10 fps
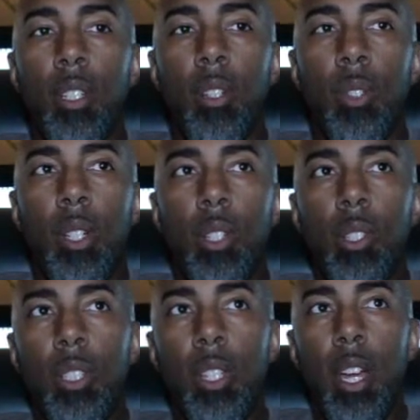well,
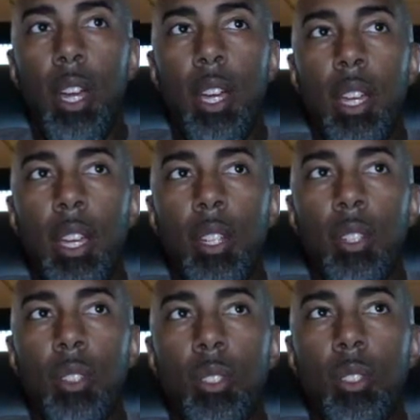should I
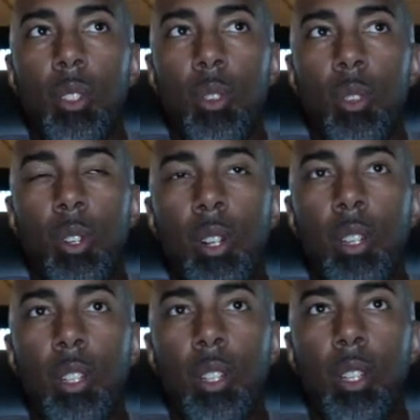
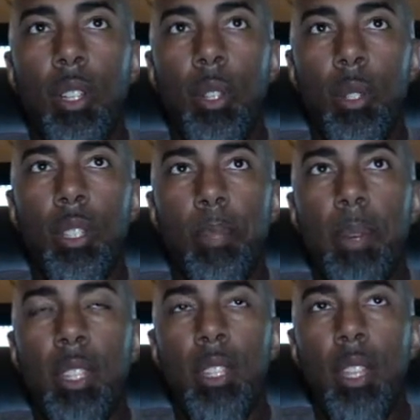score using
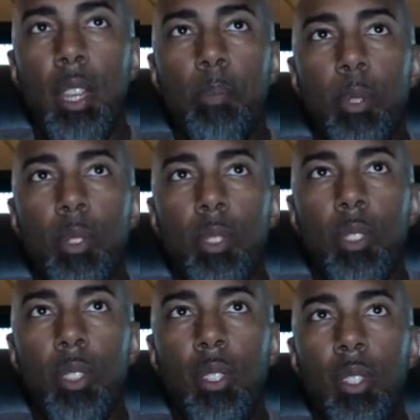my
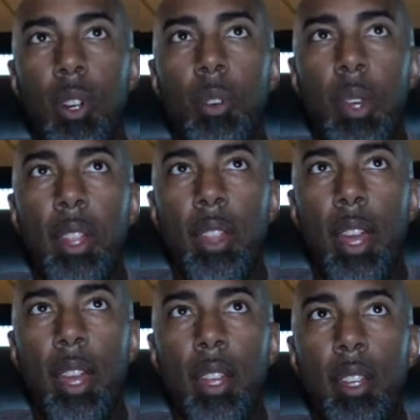samples knowing
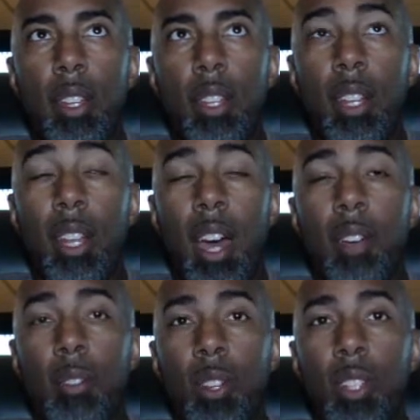that a
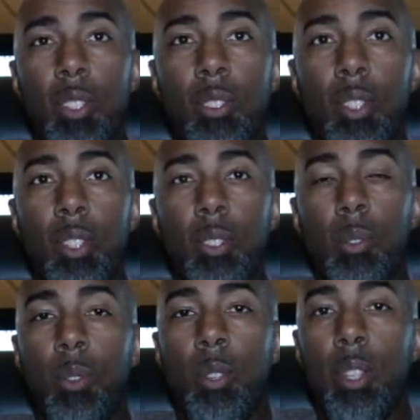live orchestra
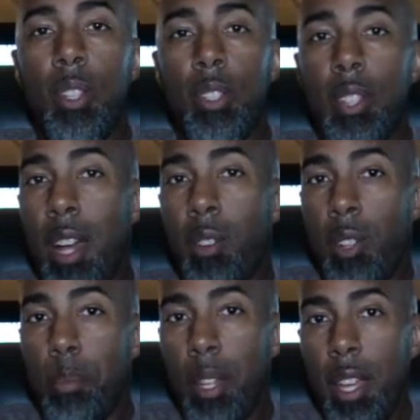is not
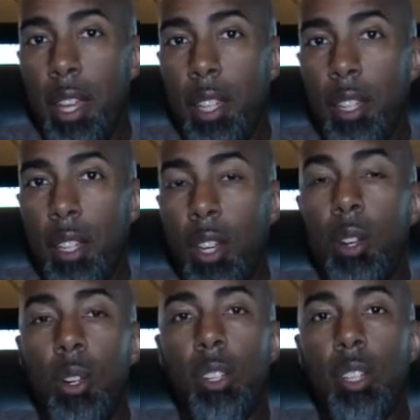going to play it?
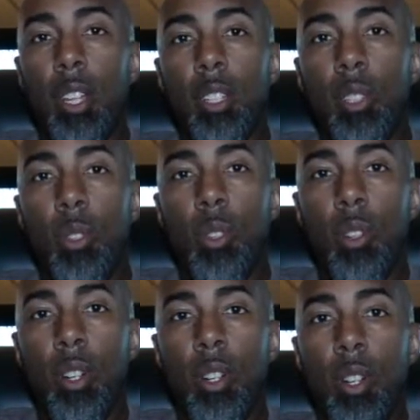Or should I
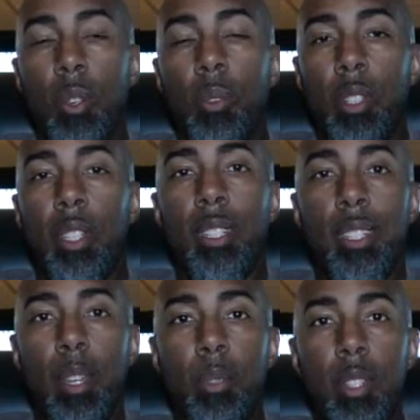score with the
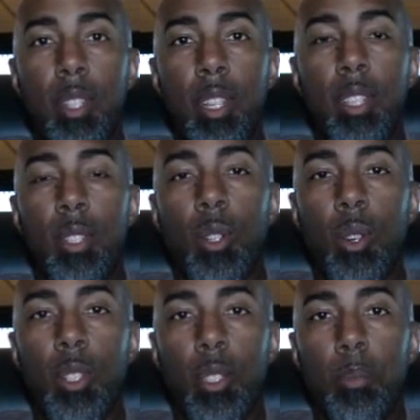assumption that it's
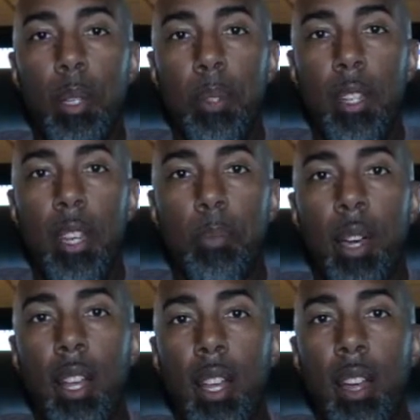going to be played
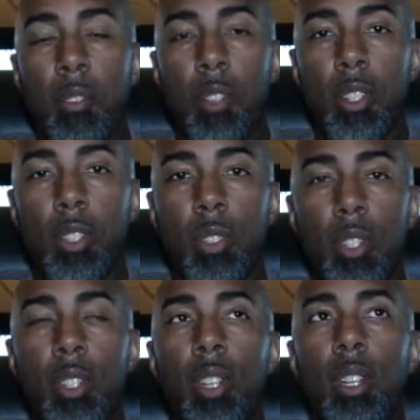by a live orchestra?
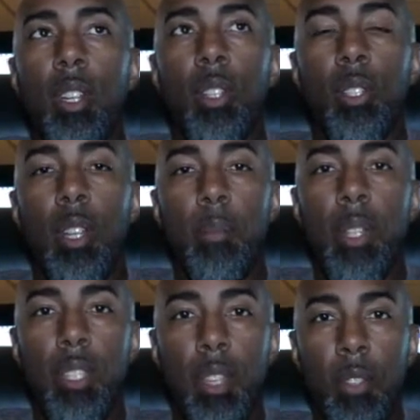So let me
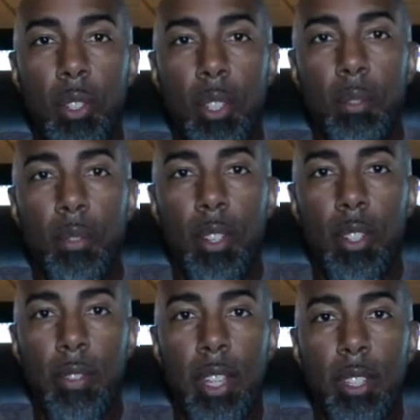save you some
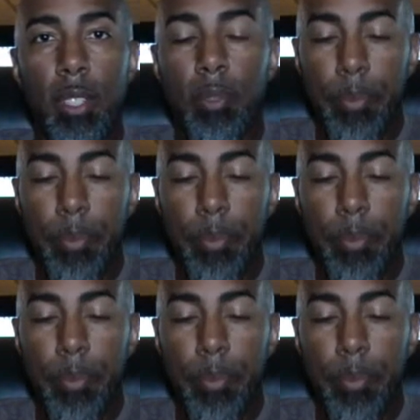frustration.